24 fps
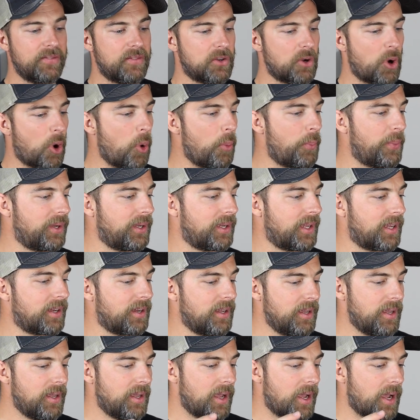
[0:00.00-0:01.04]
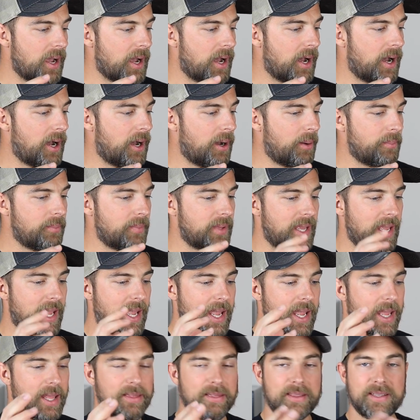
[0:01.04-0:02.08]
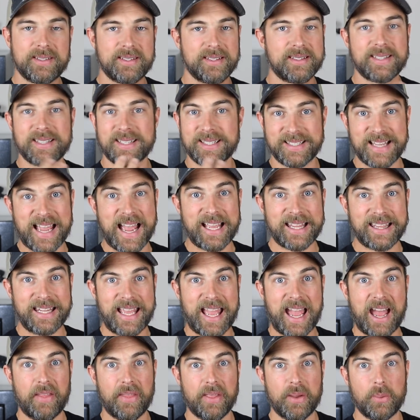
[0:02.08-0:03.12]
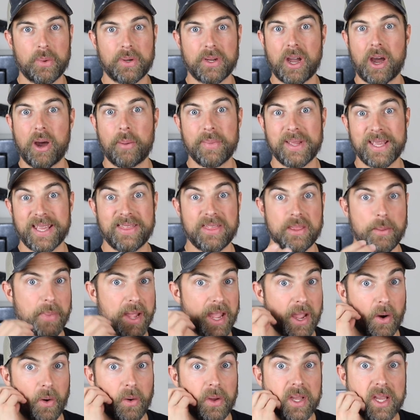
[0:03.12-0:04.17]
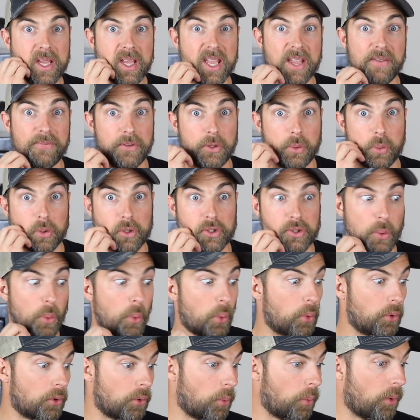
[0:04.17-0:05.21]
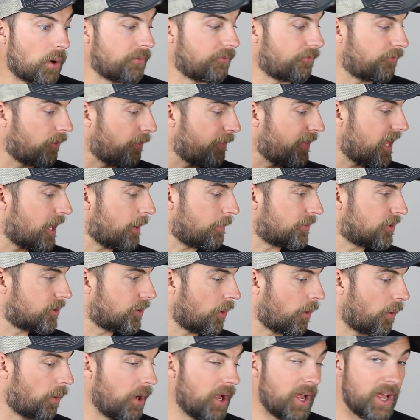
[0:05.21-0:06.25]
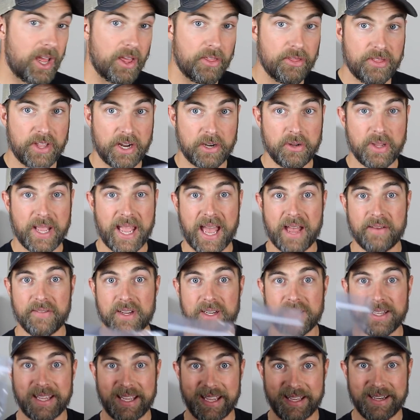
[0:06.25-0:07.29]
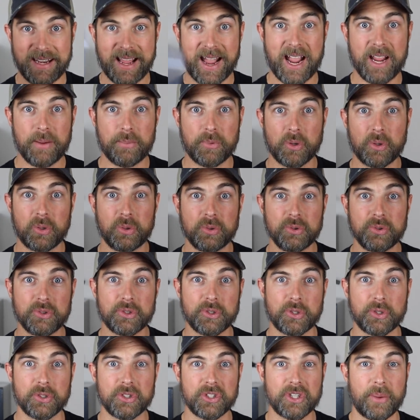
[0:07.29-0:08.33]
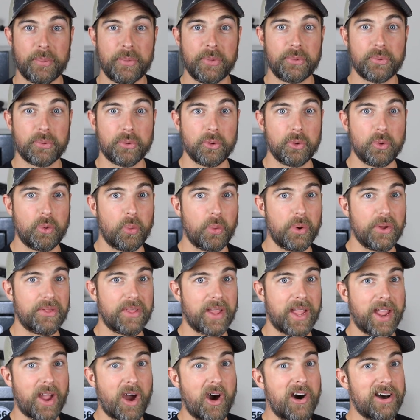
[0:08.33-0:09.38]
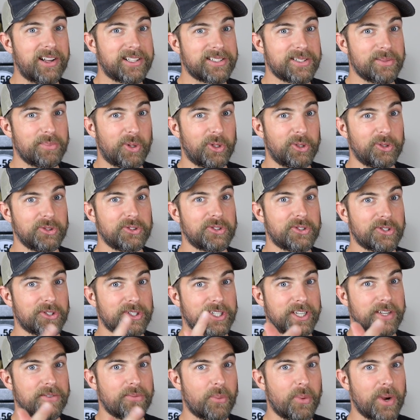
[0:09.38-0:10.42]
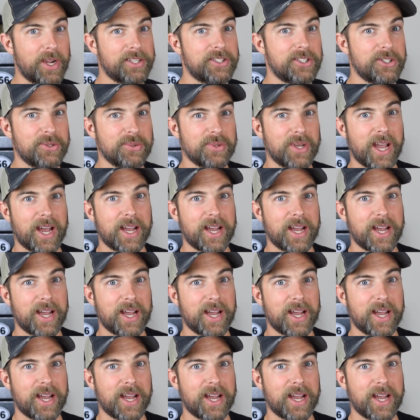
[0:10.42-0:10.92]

even opened it, um, and this is exactly how they would come in the mail if you were to order one from them. So there you have it, Hidden Hybrid Holsters coming through with a awesome holster to give away to you